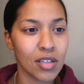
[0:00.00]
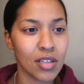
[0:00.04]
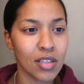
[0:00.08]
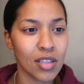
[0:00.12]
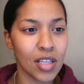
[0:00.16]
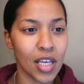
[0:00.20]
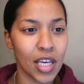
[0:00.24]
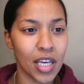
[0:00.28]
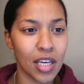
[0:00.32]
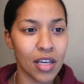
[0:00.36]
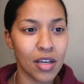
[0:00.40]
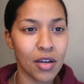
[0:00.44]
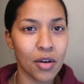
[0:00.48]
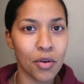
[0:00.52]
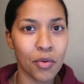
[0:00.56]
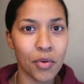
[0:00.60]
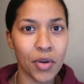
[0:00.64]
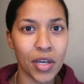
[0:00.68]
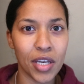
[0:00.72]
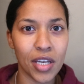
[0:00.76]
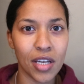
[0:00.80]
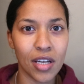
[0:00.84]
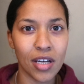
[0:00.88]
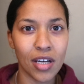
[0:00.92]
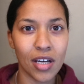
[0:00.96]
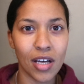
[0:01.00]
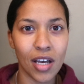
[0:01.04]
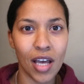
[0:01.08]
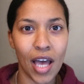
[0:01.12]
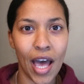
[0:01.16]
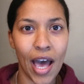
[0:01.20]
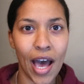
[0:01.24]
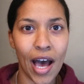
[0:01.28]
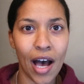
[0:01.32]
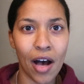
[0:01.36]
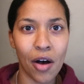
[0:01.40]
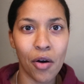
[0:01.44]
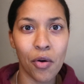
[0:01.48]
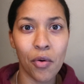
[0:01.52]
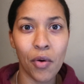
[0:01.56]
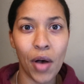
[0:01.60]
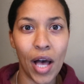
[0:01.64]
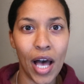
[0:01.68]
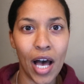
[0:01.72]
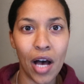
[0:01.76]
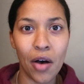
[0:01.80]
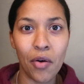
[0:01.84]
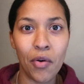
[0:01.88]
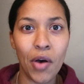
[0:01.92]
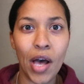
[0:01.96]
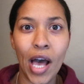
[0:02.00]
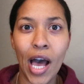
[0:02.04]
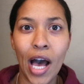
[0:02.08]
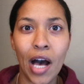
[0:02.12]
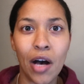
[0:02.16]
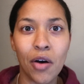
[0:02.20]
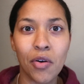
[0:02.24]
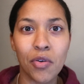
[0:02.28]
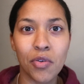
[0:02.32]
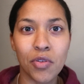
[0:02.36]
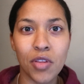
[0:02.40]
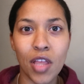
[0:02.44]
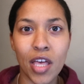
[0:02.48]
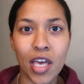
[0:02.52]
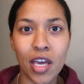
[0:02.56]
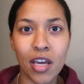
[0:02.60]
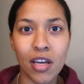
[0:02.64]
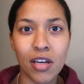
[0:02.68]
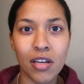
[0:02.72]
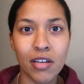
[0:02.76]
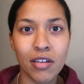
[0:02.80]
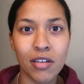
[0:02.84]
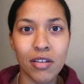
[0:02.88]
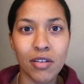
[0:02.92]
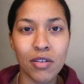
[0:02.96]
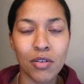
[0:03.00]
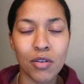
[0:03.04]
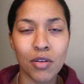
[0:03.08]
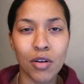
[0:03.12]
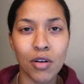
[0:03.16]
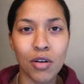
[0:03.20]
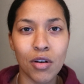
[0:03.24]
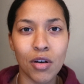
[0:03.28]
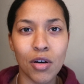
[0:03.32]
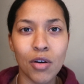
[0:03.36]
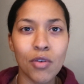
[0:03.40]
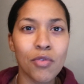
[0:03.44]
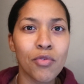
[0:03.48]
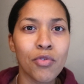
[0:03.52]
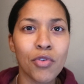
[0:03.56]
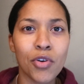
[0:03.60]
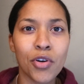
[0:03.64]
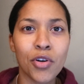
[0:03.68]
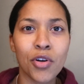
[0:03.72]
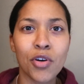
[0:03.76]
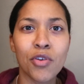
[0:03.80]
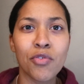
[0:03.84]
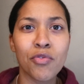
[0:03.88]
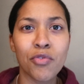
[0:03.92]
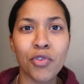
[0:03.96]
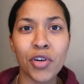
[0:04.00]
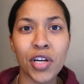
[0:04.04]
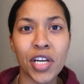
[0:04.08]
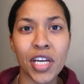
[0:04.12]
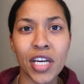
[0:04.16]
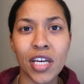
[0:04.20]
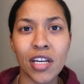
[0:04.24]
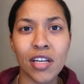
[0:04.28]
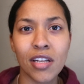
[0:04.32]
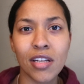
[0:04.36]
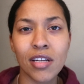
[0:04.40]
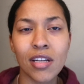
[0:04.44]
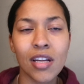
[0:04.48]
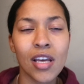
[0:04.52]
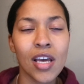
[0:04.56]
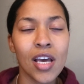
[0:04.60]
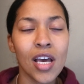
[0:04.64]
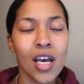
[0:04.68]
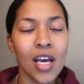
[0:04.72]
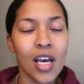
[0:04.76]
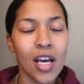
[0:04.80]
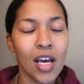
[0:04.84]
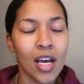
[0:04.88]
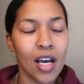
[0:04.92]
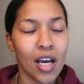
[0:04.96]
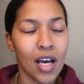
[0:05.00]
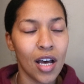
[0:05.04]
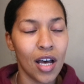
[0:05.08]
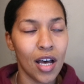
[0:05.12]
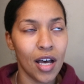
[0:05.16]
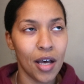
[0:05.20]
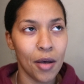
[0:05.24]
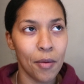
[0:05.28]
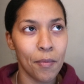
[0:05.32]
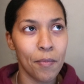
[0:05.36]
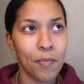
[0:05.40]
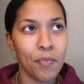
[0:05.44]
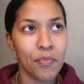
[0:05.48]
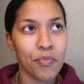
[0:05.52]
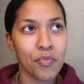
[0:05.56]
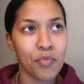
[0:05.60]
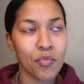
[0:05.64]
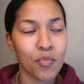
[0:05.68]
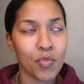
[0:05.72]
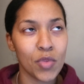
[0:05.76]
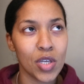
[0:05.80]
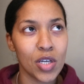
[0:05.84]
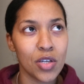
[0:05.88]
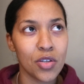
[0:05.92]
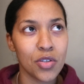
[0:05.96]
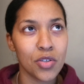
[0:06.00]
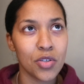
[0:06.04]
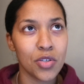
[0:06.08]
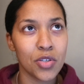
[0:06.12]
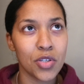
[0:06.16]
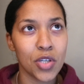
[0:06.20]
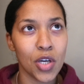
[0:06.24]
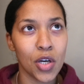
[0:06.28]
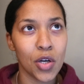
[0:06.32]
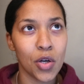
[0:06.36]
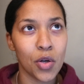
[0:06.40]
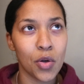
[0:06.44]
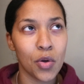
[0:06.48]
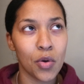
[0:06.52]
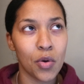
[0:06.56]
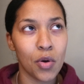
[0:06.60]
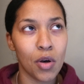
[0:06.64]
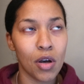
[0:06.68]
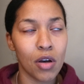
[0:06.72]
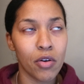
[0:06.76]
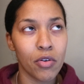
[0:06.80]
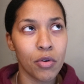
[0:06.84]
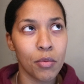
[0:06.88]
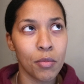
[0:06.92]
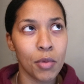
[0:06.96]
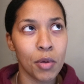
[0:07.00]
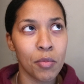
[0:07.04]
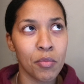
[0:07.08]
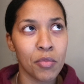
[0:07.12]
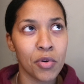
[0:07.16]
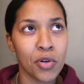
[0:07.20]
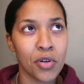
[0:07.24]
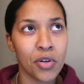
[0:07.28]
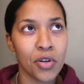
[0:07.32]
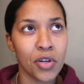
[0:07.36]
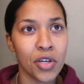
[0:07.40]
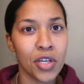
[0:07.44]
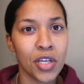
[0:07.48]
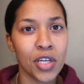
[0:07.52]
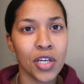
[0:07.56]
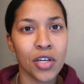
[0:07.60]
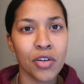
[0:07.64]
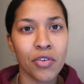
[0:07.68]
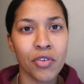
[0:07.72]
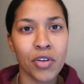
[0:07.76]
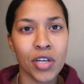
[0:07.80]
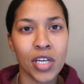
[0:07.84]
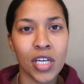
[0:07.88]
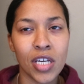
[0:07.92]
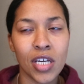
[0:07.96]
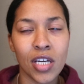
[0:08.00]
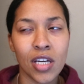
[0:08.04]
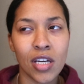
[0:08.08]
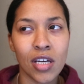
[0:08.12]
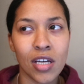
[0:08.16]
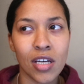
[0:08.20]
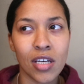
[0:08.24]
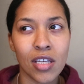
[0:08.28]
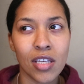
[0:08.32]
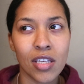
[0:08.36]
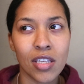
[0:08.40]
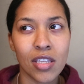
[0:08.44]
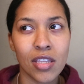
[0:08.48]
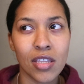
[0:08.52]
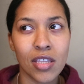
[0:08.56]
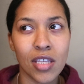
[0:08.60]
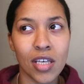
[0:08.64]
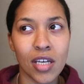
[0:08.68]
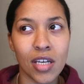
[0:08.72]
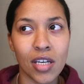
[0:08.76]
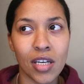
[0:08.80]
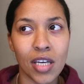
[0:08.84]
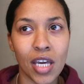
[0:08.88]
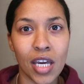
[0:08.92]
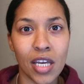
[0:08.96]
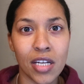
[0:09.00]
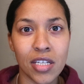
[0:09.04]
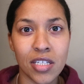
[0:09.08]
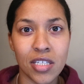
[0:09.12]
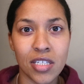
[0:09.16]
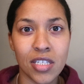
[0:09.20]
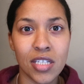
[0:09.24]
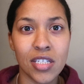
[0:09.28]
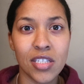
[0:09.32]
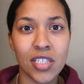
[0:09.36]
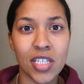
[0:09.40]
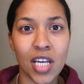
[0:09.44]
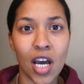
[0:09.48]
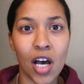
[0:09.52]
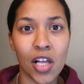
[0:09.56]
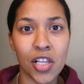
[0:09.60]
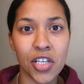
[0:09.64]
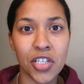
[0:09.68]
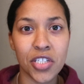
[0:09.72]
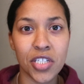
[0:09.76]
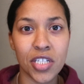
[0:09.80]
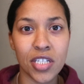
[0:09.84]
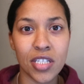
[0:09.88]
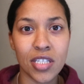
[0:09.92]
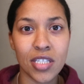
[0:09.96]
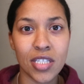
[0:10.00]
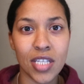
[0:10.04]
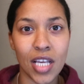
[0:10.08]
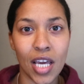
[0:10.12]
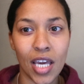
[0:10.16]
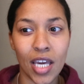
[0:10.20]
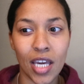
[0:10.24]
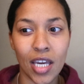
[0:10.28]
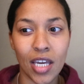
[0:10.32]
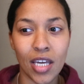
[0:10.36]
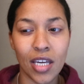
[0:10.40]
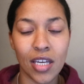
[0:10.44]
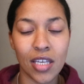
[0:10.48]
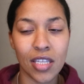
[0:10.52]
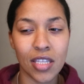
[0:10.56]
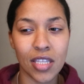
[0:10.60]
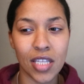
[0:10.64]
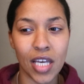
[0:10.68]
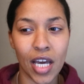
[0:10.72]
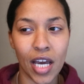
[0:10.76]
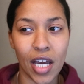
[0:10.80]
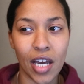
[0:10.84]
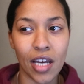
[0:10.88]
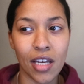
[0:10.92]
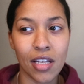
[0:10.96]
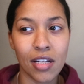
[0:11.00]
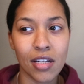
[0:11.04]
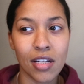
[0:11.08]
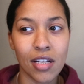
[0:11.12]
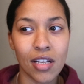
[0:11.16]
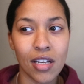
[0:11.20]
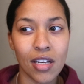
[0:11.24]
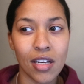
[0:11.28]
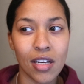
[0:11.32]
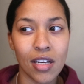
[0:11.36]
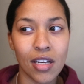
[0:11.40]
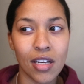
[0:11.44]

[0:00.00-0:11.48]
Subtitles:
like going ow, ow, ow, like over and over again. So I remember hearing the anesthesiologist say that